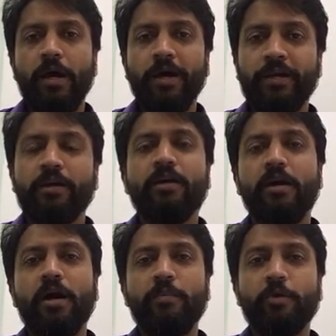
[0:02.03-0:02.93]
Hi,
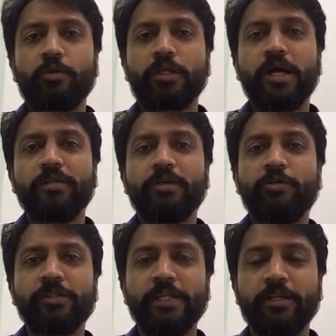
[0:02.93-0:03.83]
I'm Dr. Karthik
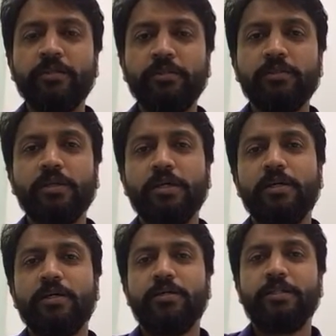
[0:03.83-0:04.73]
Gunasekaran,
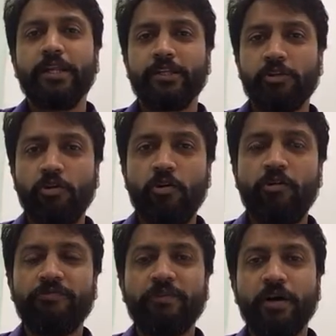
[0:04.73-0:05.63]
Director
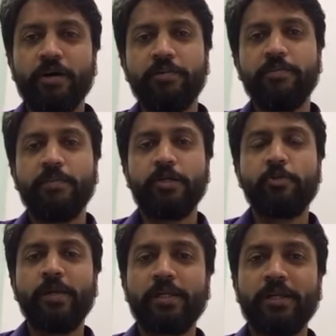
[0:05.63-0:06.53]
of
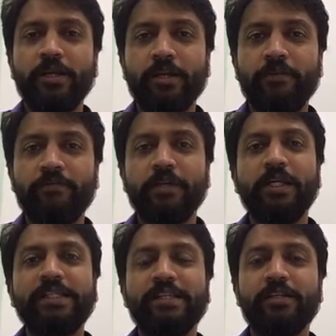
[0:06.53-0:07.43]
Metromale Clinic and
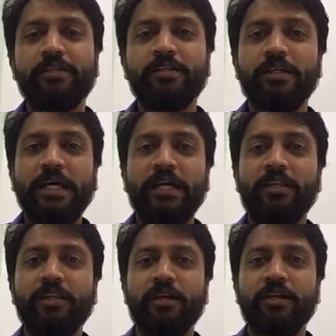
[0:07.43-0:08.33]
Fertility Center
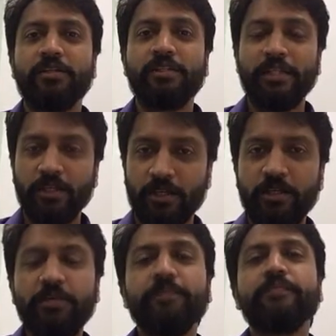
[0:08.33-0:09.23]
in T
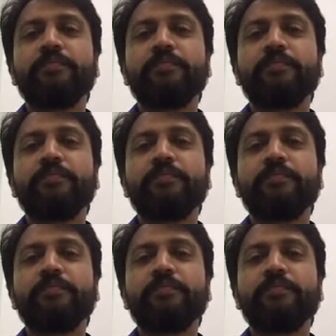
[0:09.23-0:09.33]
Nagar.